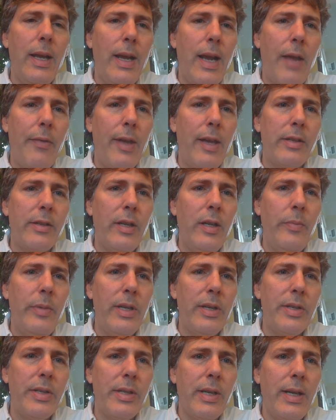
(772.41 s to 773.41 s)
and that's going to be
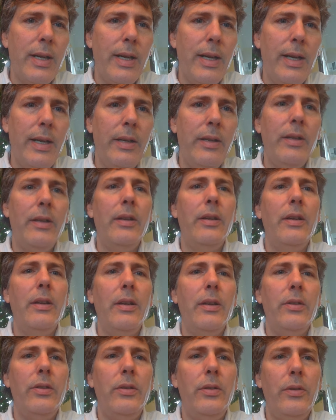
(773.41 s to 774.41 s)
assigned
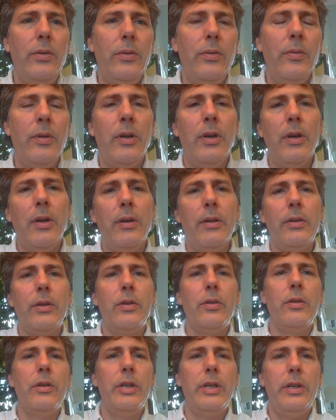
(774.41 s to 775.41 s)
to our
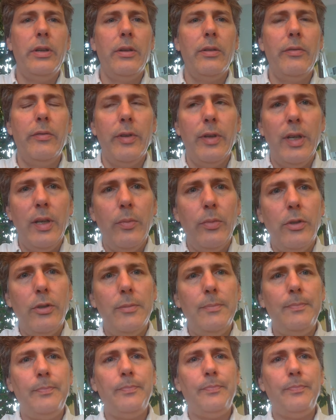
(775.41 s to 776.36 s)
current year variable.